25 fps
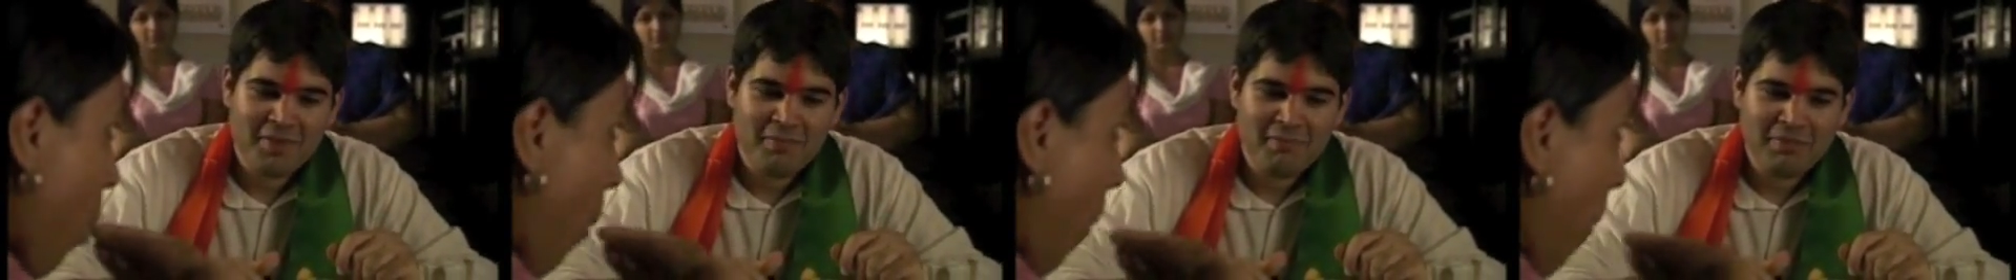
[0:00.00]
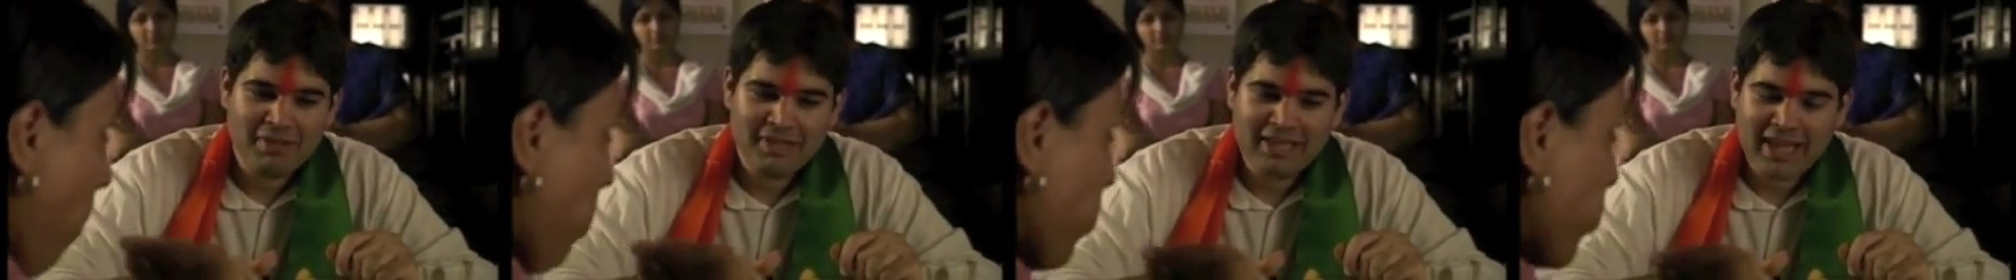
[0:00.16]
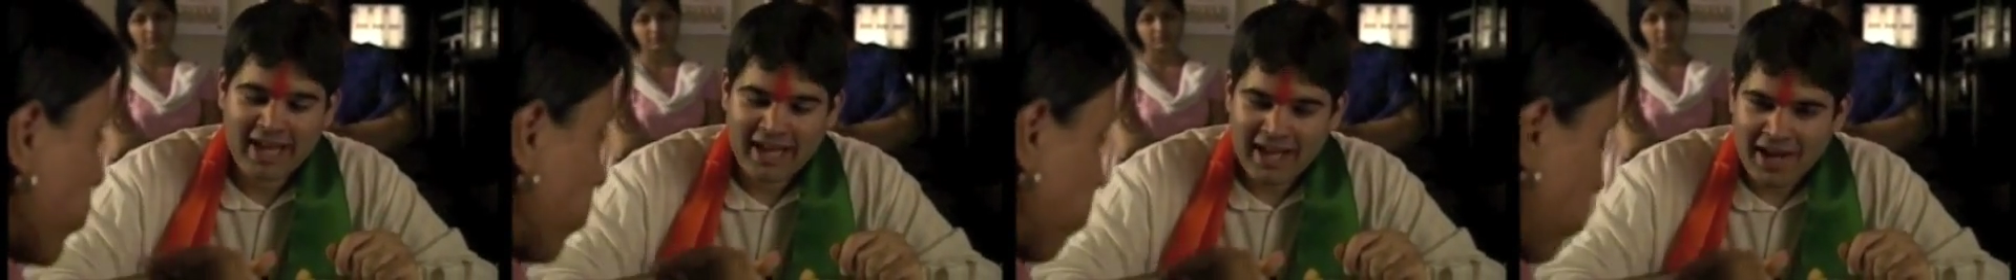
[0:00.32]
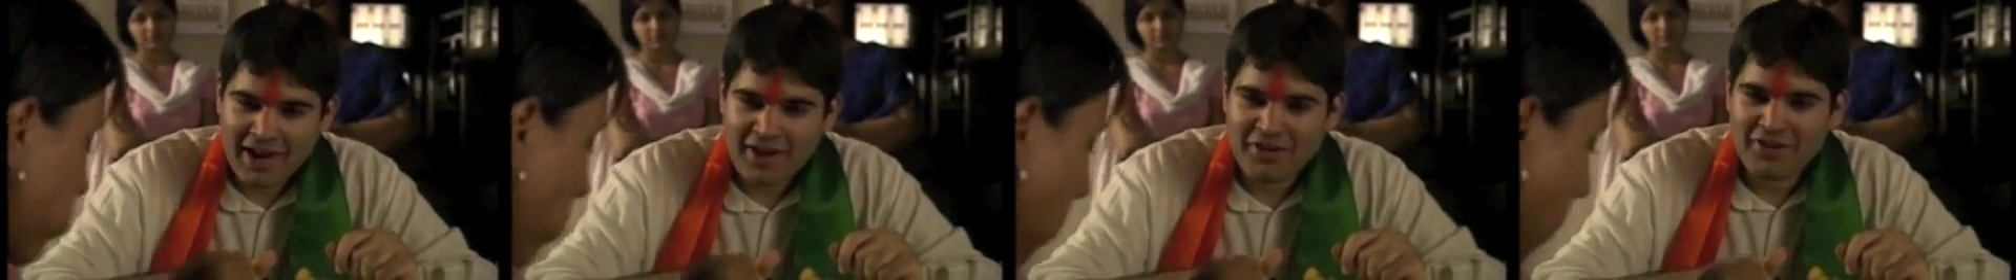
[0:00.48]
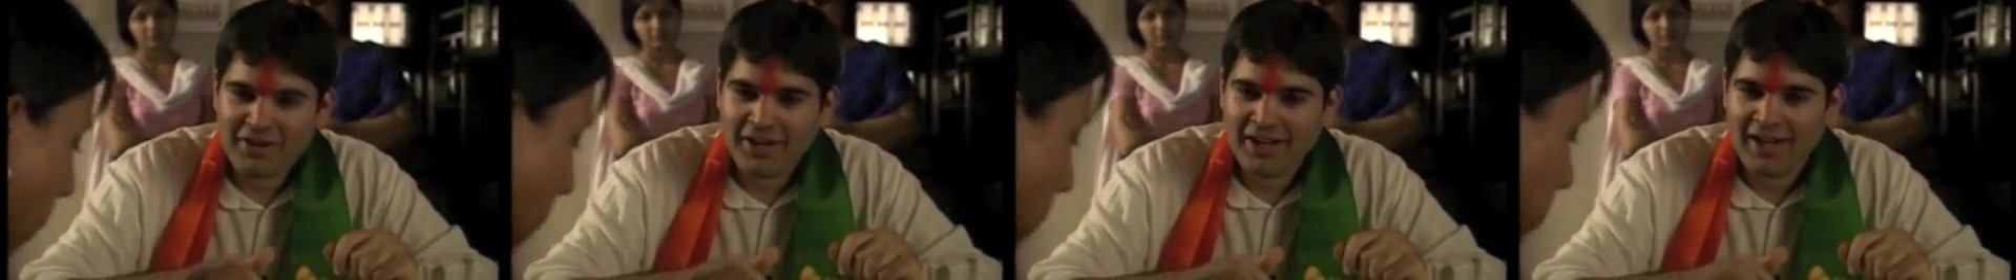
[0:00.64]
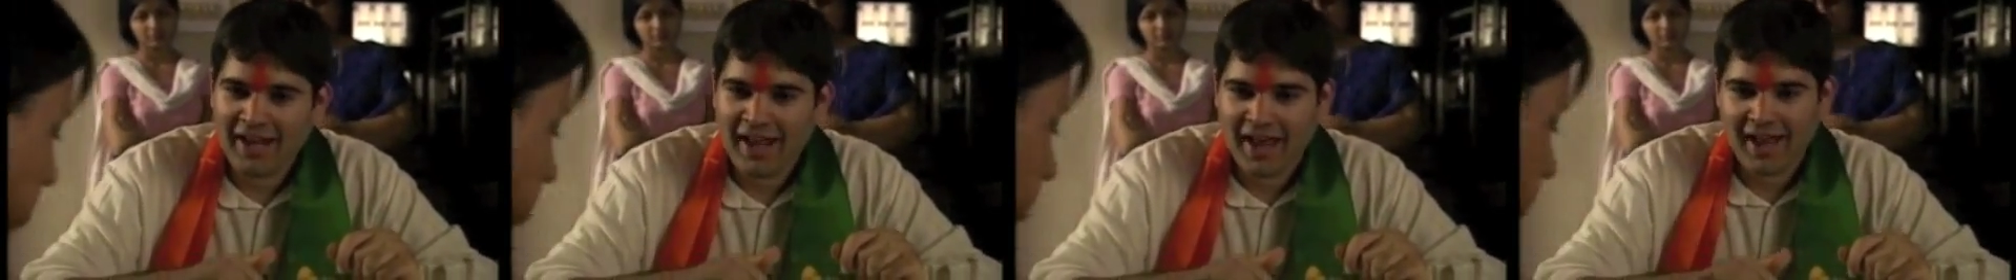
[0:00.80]
But then I
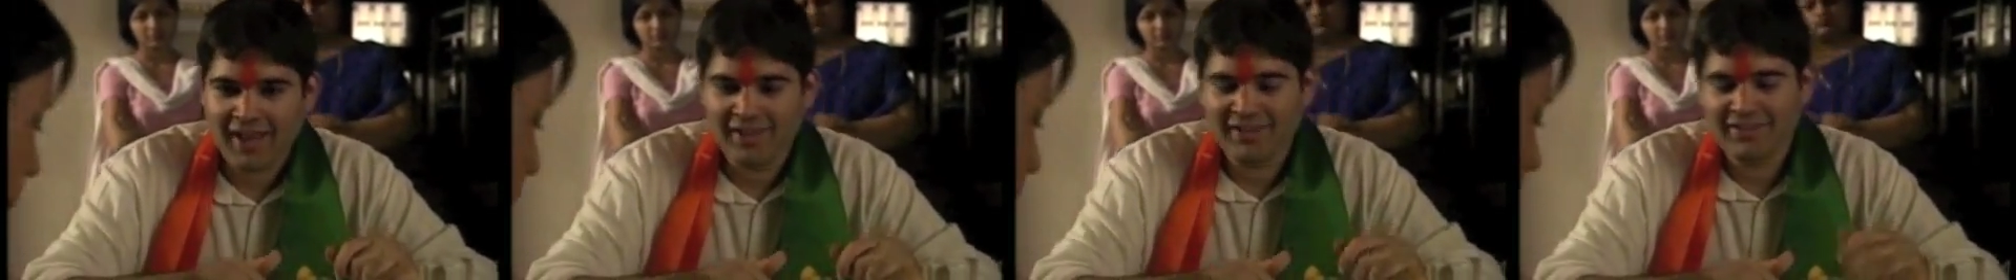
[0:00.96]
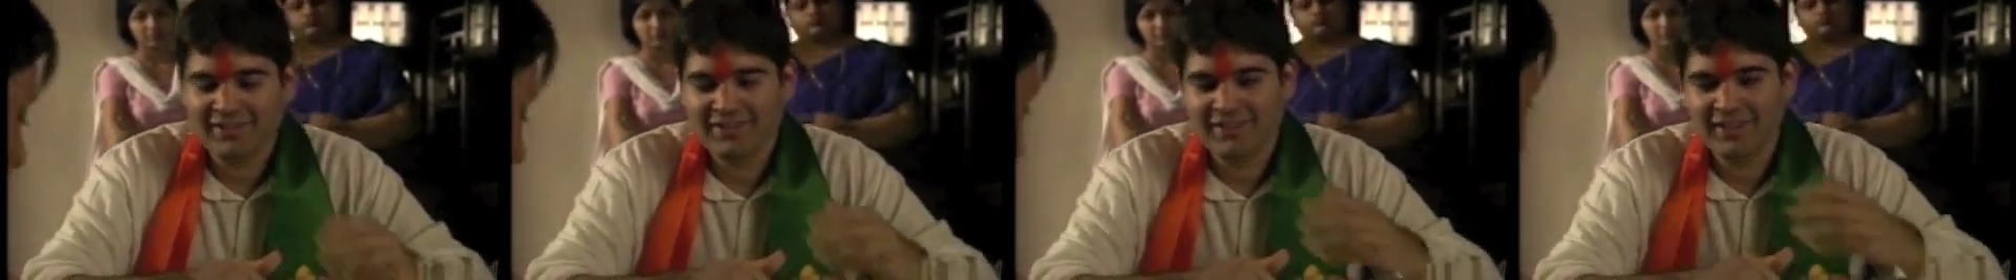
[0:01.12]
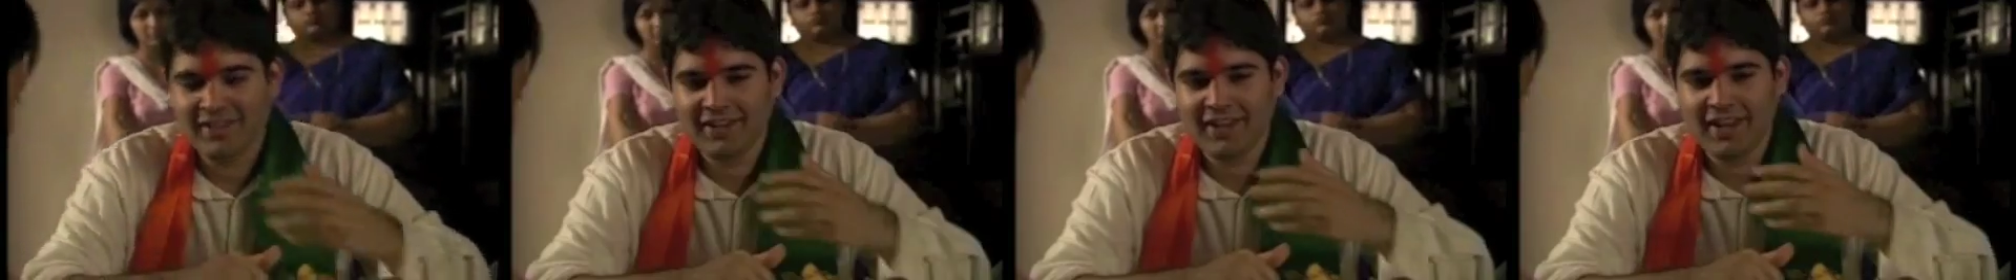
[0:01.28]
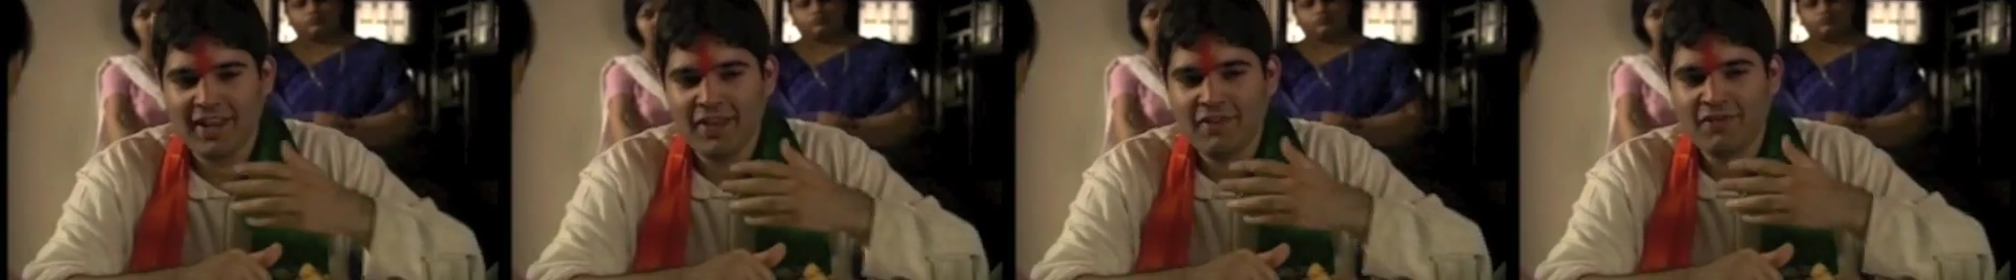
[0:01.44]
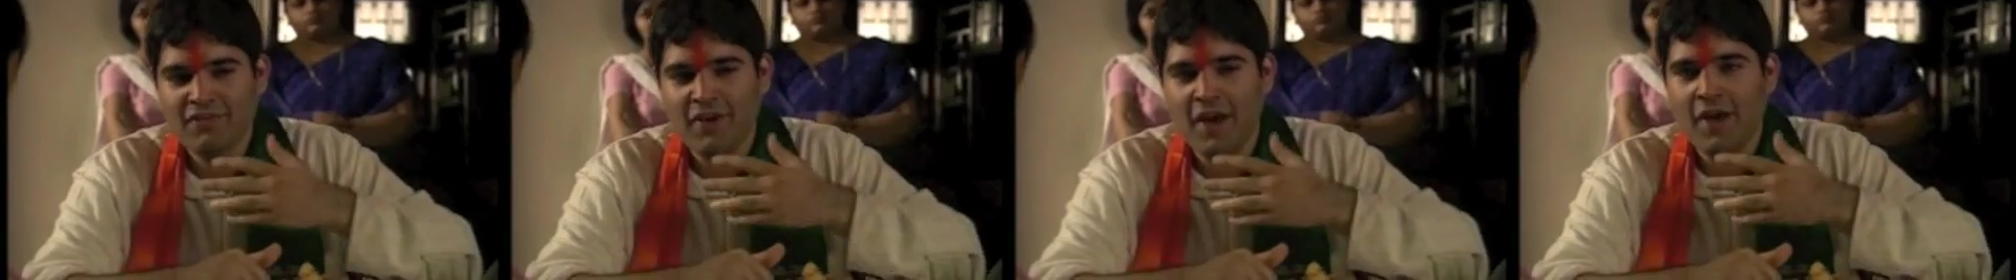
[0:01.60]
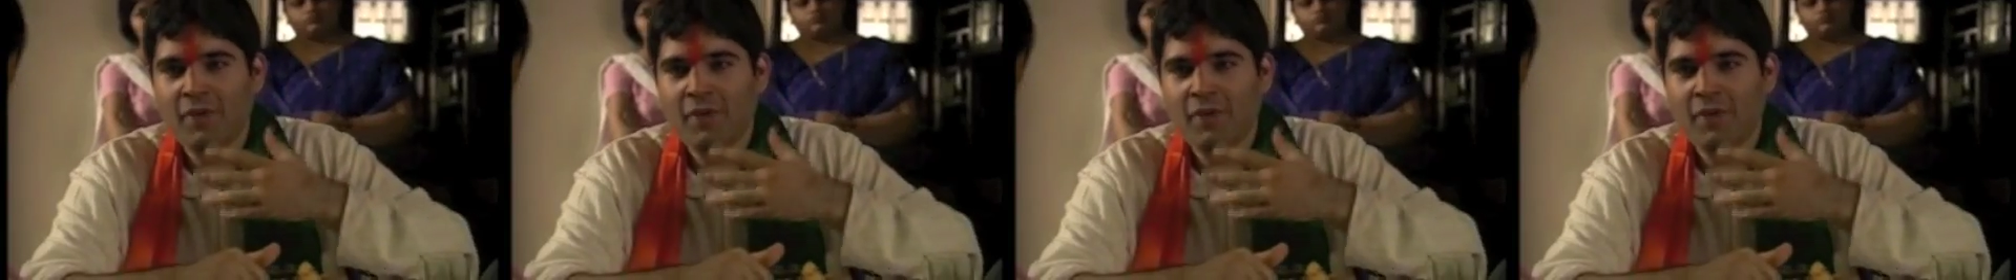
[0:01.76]
realized that if